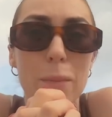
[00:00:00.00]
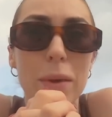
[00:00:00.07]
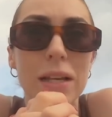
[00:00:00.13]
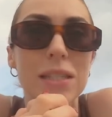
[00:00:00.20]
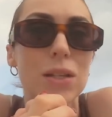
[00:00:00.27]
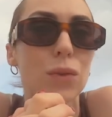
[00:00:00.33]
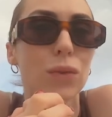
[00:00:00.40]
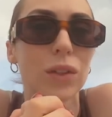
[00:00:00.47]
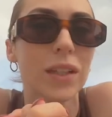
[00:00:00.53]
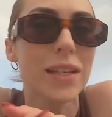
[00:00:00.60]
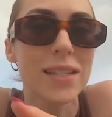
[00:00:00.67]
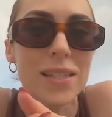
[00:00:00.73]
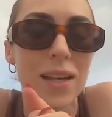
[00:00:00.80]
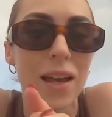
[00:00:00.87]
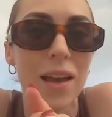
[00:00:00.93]
because there really
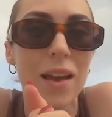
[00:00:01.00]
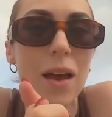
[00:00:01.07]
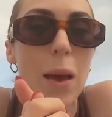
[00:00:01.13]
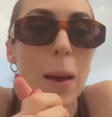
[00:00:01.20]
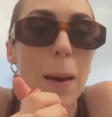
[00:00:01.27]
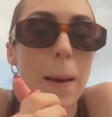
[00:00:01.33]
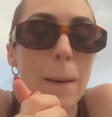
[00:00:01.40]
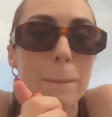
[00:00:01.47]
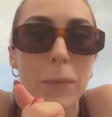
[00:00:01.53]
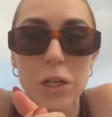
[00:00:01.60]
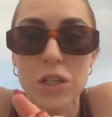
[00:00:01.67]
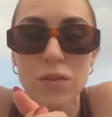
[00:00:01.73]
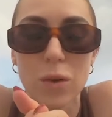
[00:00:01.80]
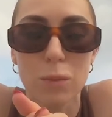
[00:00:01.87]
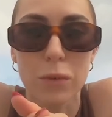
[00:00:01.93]
isn't much
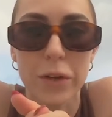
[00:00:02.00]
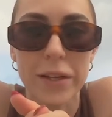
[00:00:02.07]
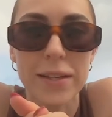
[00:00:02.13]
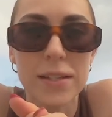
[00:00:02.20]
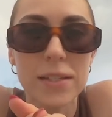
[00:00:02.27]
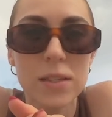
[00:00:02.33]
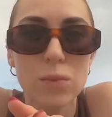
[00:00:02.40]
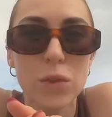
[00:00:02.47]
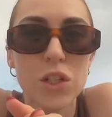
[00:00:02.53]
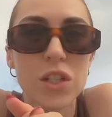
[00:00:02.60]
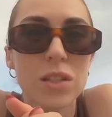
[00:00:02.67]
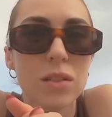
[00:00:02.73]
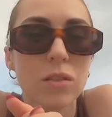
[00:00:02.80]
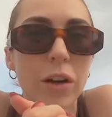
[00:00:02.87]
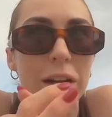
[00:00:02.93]
of a breeze, which
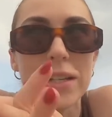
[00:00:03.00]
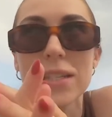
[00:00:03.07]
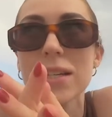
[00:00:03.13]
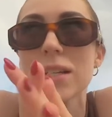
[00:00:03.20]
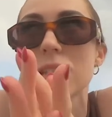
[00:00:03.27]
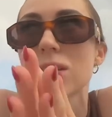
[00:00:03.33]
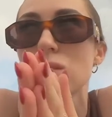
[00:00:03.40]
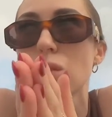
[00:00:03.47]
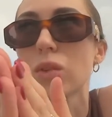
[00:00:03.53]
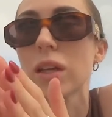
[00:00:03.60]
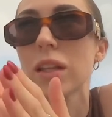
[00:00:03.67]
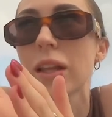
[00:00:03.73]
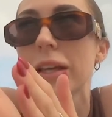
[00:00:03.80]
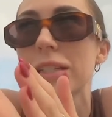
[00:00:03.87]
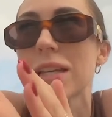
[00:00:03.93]
is crazy because it's only
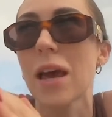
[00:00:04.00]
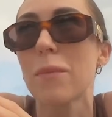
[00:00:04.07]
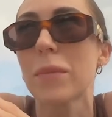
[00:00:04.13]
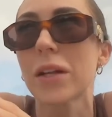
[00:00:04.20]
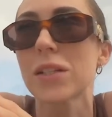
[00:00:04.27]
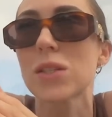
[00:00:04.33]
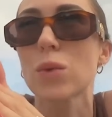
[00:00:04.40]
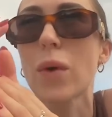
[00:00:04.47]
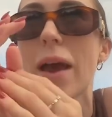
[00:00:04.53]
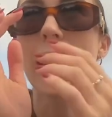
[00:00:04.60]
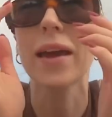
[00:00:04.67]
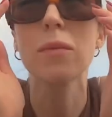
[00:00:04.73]
like 10 minutes away.